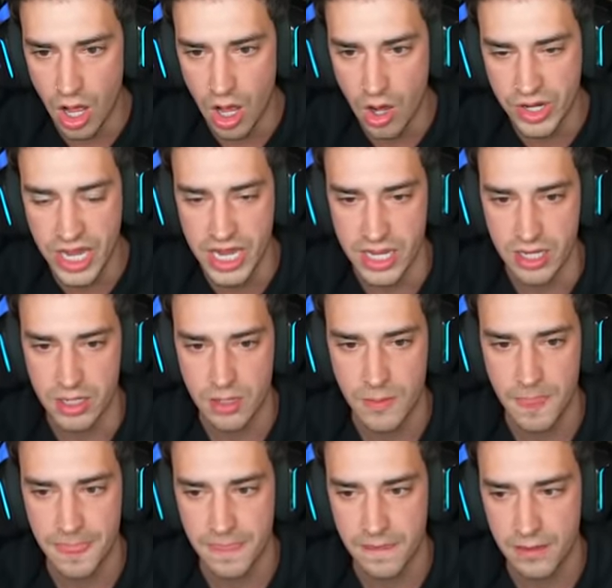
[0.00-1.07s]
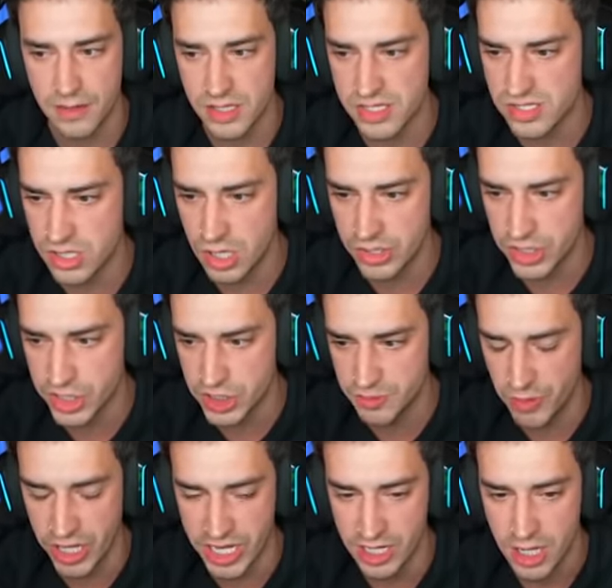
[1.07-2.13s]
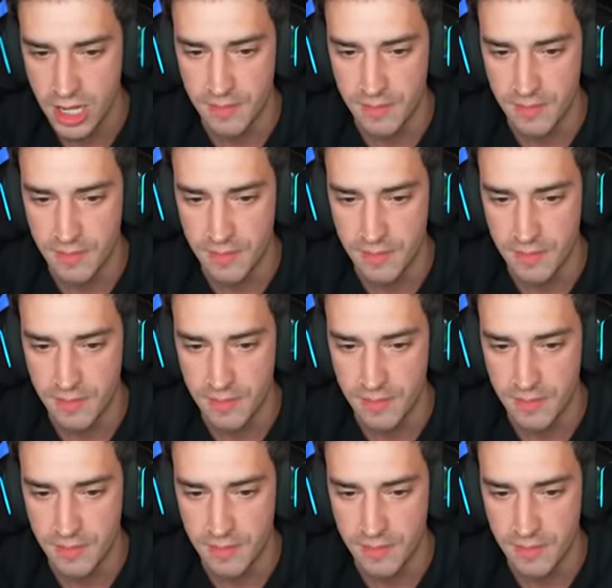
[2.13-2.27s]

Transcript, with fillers: okay, this is hard to explain,